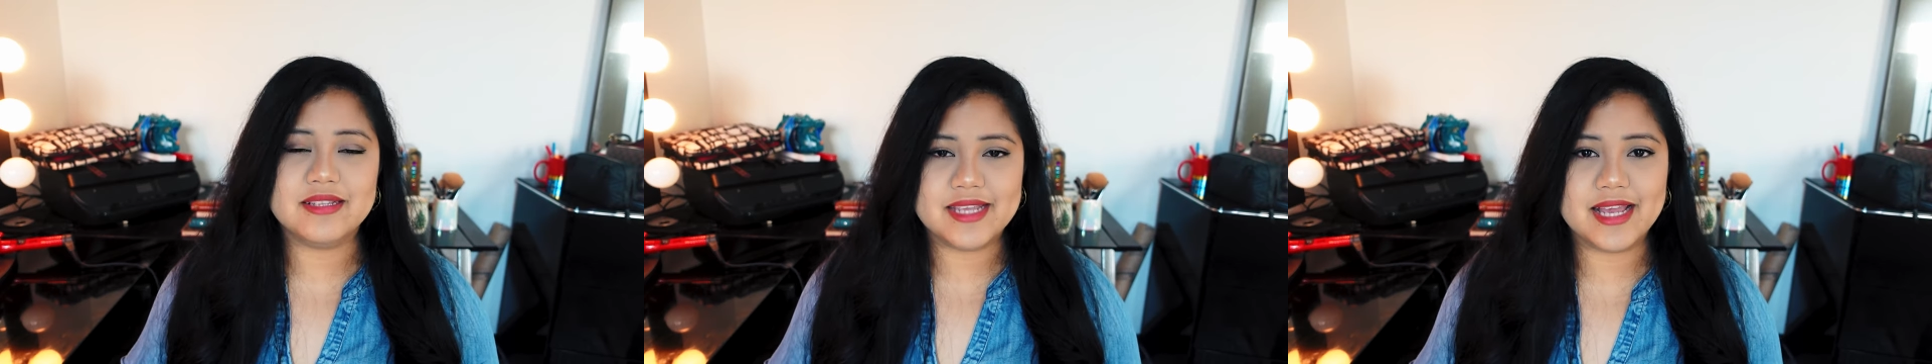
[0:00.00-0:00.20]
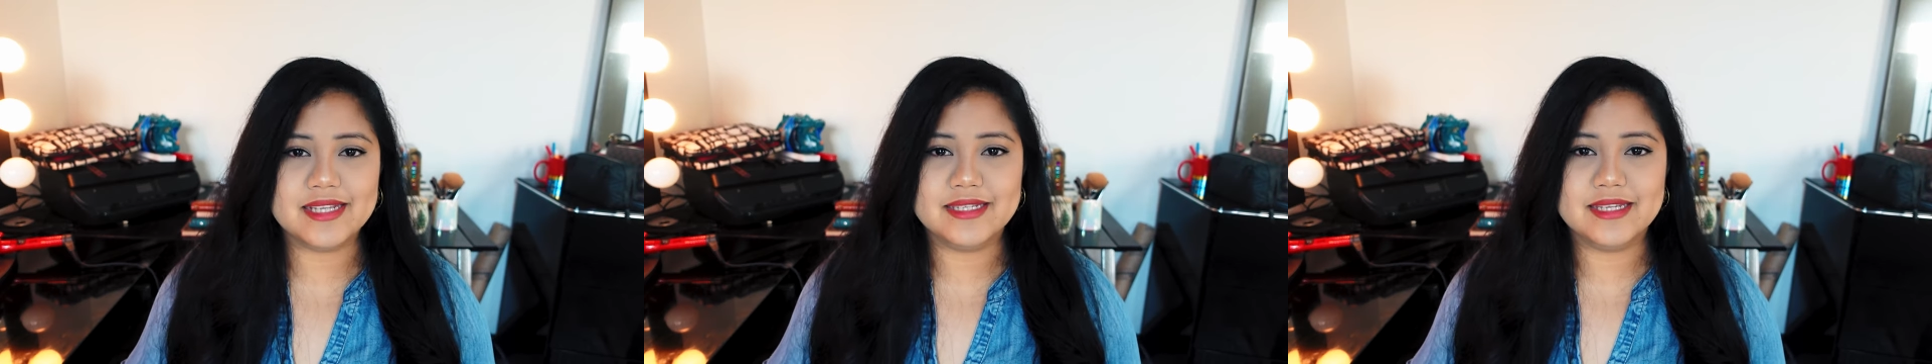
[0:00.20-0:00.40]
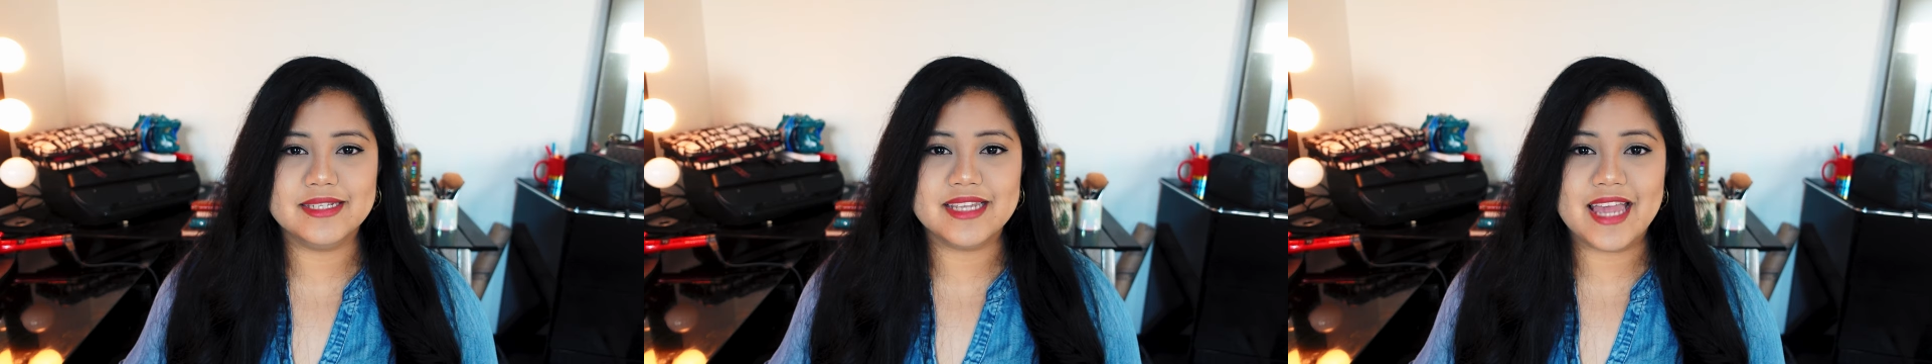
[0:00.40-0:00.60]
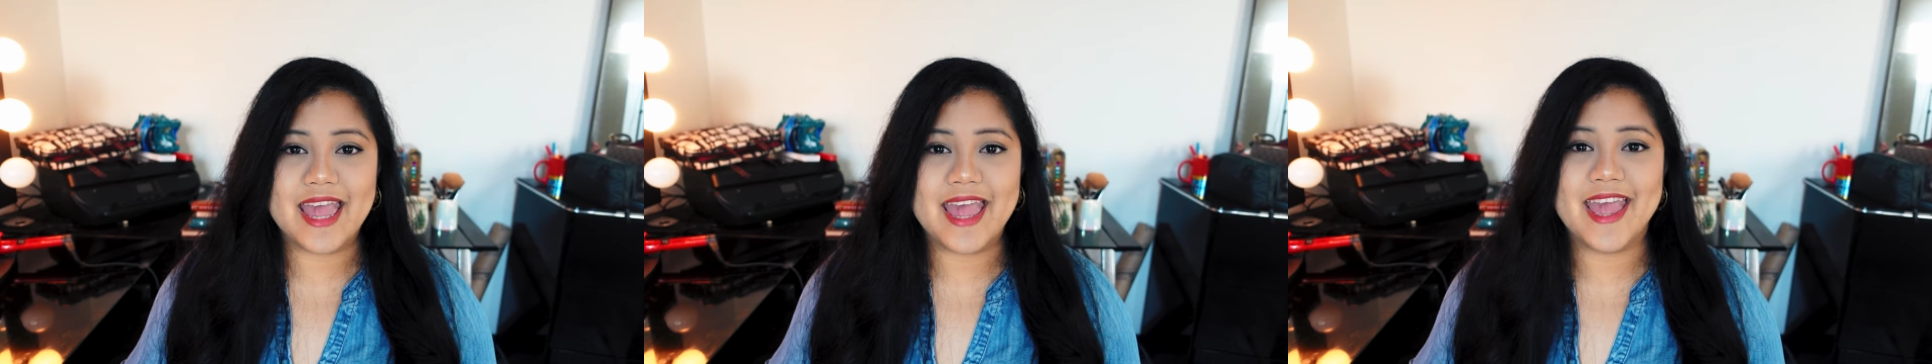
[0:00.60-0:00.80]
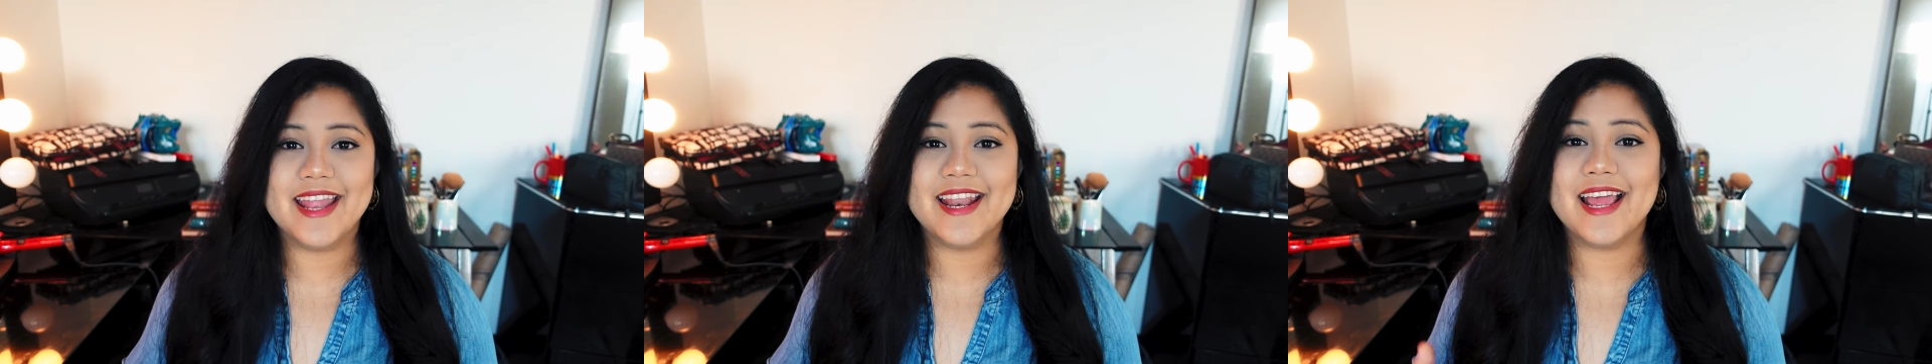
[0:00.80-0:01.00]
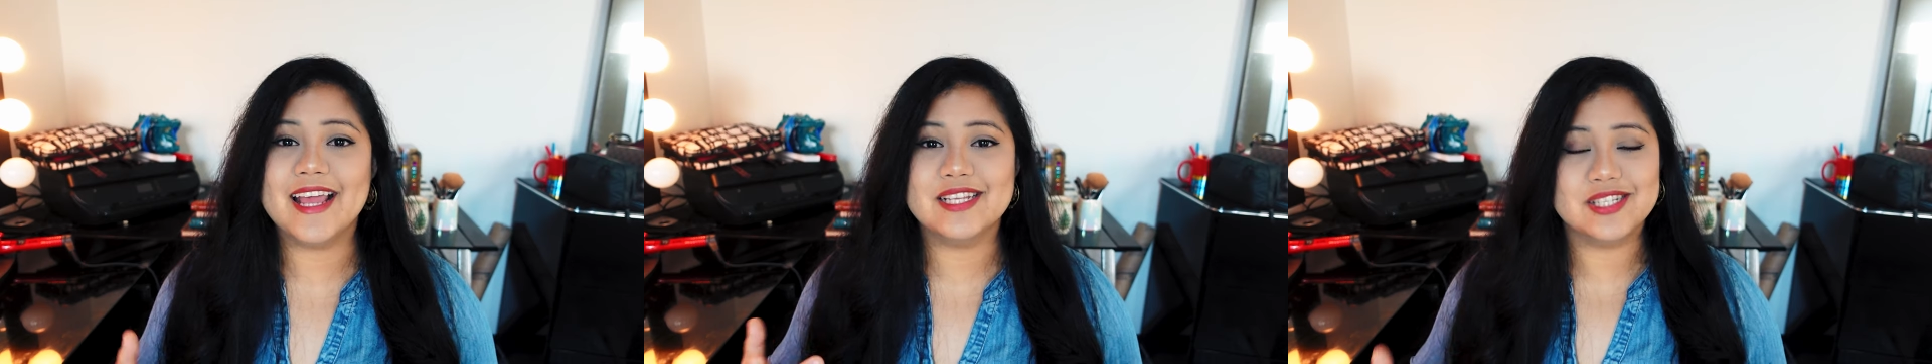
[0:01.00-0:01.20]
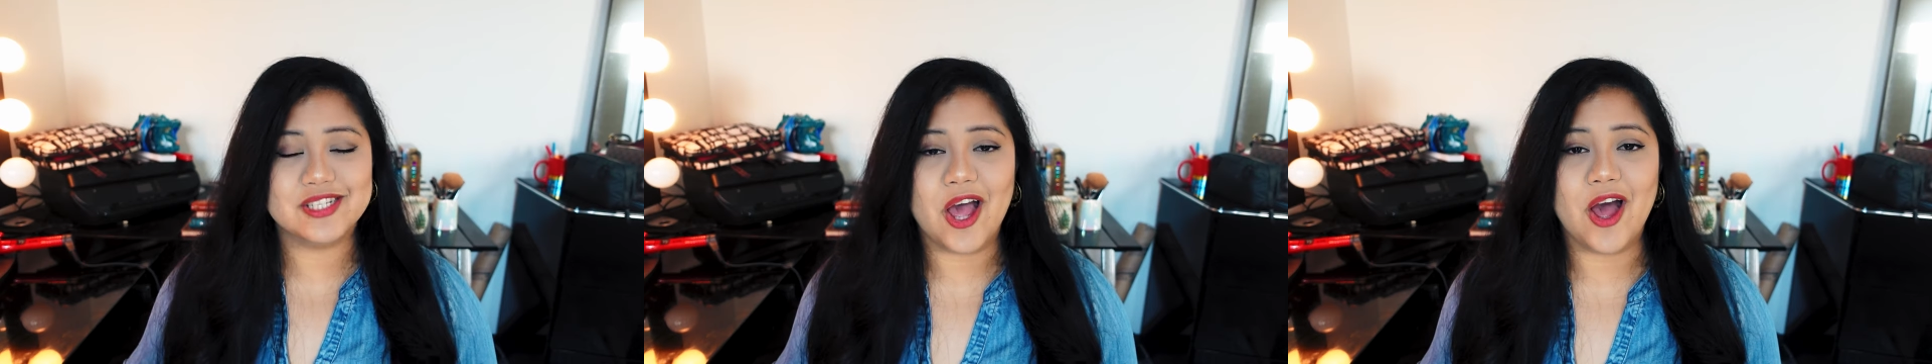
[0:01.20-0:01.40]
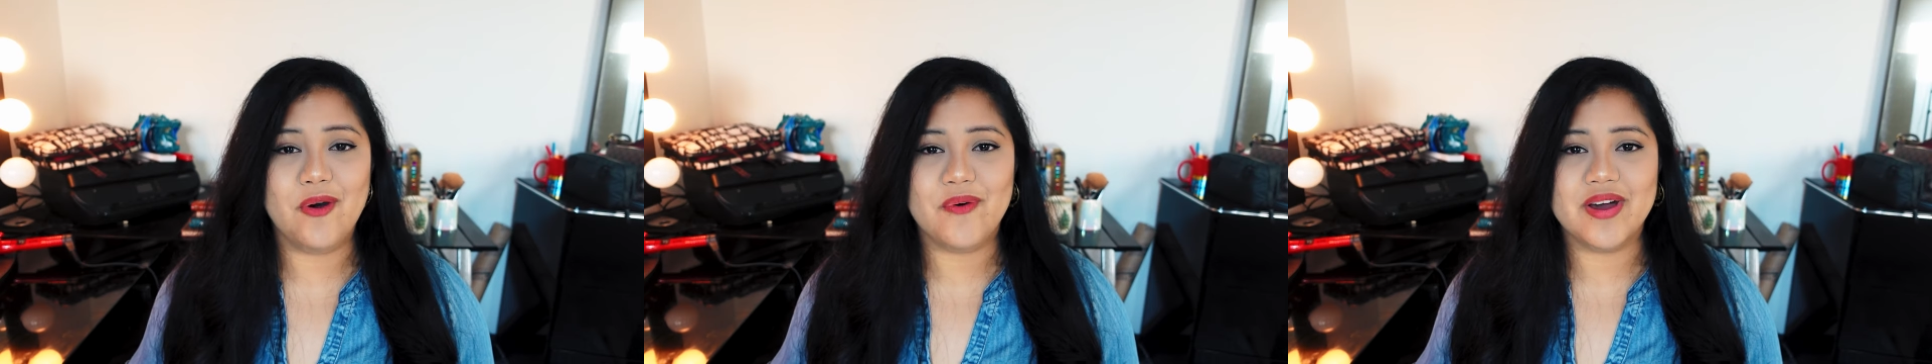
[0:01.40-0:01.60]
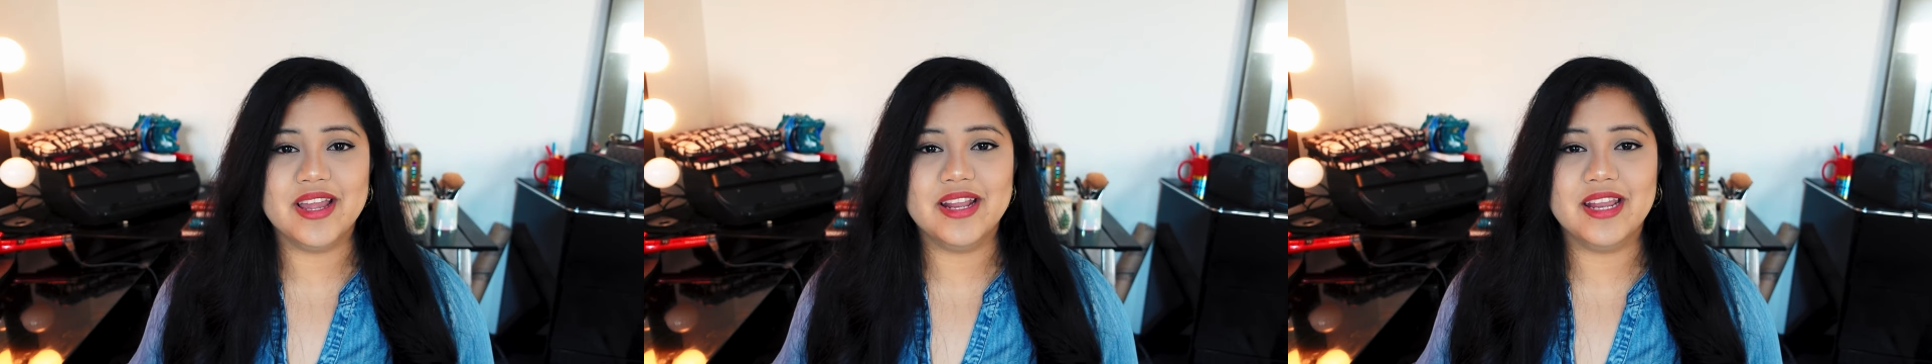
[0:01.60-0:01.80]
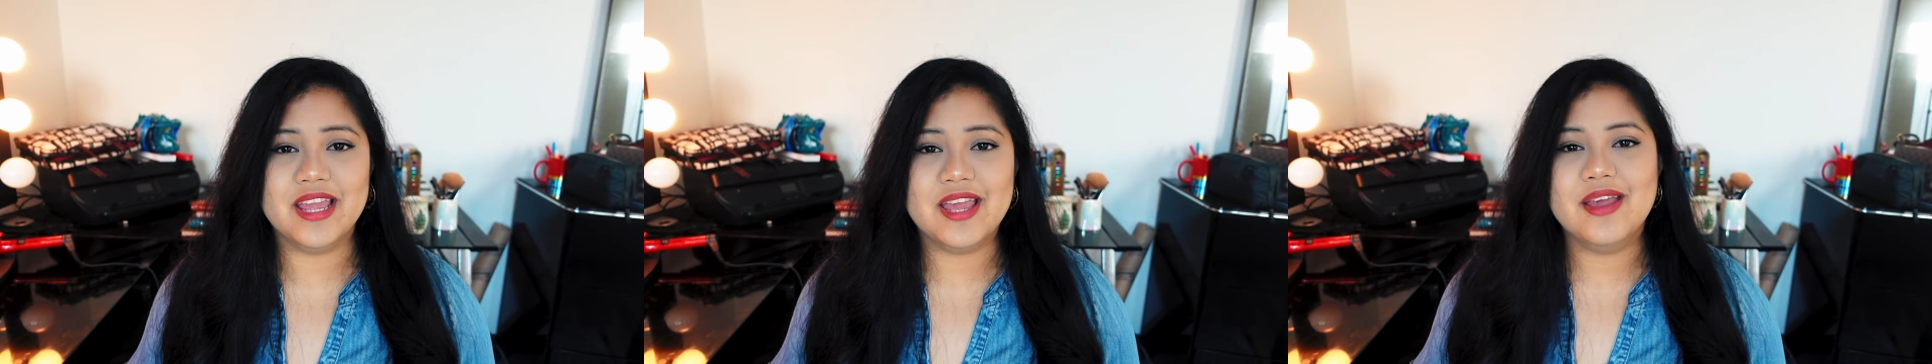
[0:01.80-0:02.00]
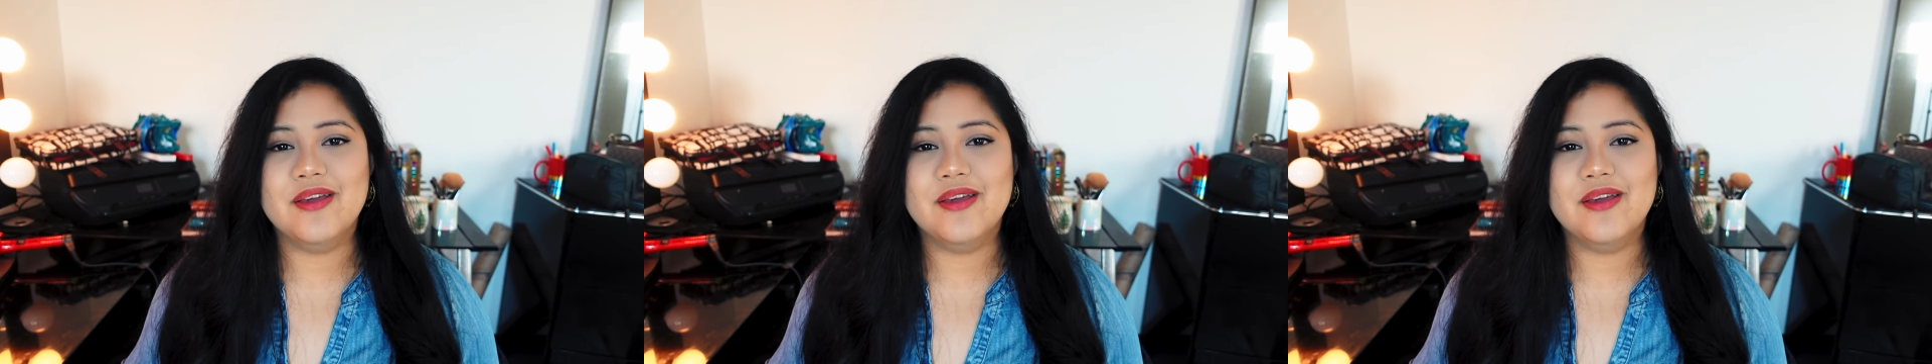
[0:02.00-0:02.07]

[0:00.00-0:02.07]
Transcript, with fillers: Texas, and I saw one,